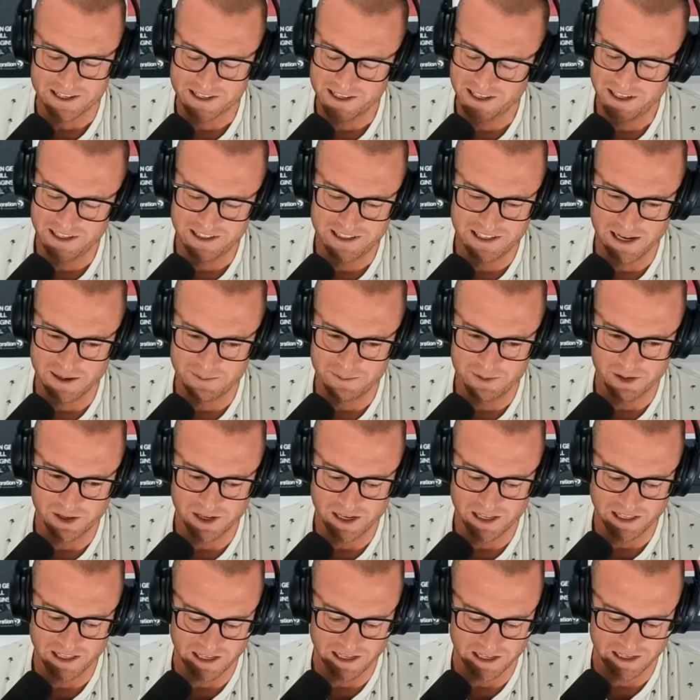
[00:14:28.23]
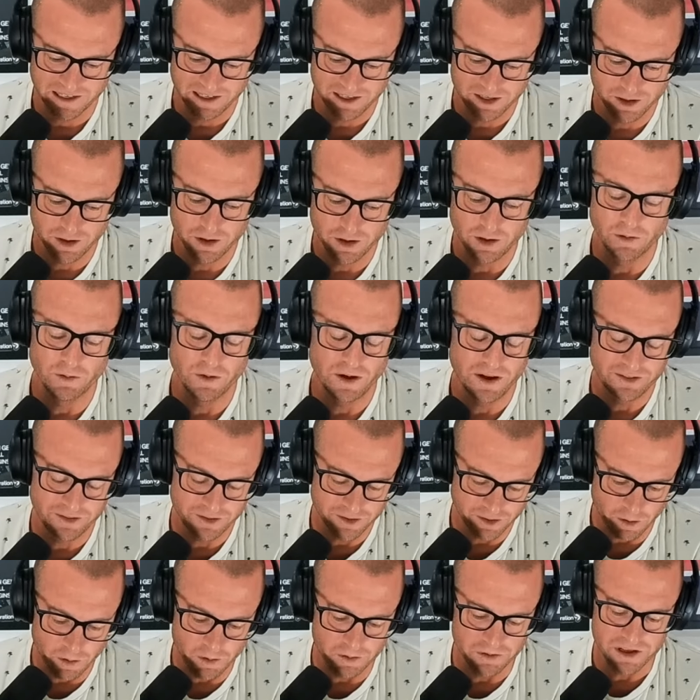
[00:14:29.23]
anytime you get like, you know, the
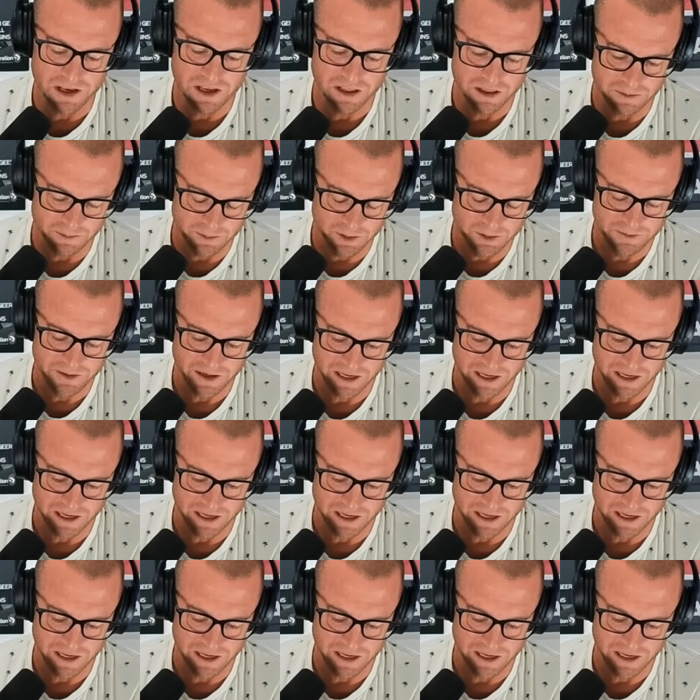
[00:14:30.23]
only other movie I